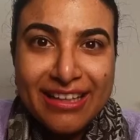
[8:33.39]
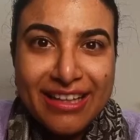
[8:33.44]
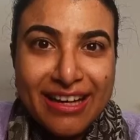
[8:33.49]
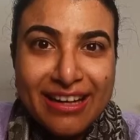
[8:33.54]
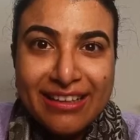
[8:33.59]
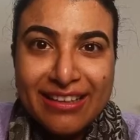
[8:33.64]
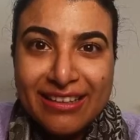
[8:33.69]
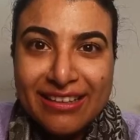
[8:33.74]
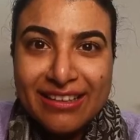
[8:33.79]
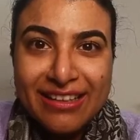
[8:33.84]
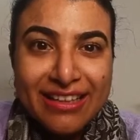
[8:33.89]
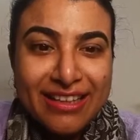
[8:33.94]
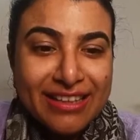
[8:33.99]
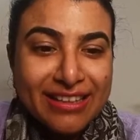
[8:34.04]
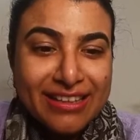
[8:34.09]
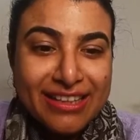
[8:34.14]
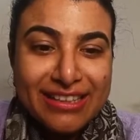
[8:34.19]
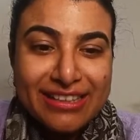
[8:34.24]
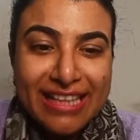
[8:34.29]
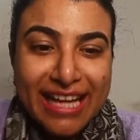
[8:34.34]
Yeah.
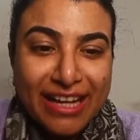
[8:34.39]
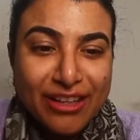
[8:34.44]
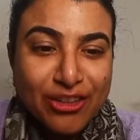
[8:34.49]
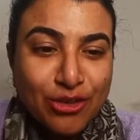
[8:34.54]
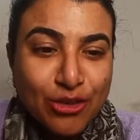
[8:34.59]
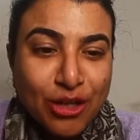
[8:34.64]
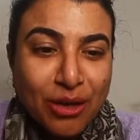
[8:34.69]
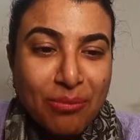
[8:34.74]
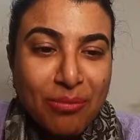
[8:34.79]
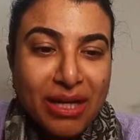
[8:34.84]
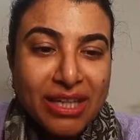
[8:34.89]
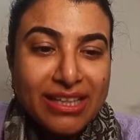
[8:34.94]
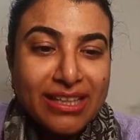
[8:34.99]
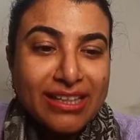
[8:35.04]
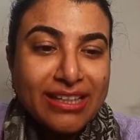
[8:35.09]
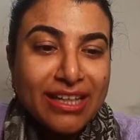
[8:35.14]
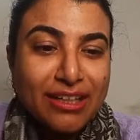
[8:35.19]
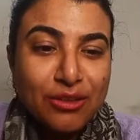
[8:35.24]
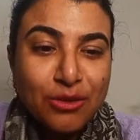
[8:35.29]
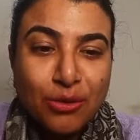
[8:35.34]
This extra
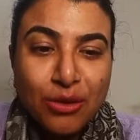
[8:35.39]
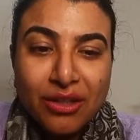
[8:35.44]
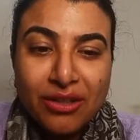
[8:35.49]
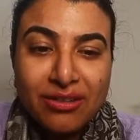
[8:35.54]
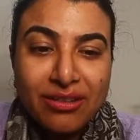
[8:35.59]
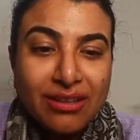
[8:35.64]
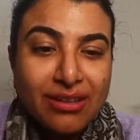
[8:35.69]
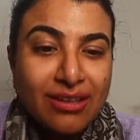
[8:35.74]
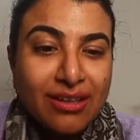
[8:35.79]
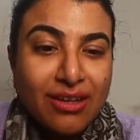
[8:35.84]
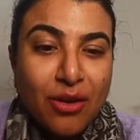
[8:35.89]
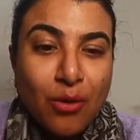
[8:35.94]
money that you are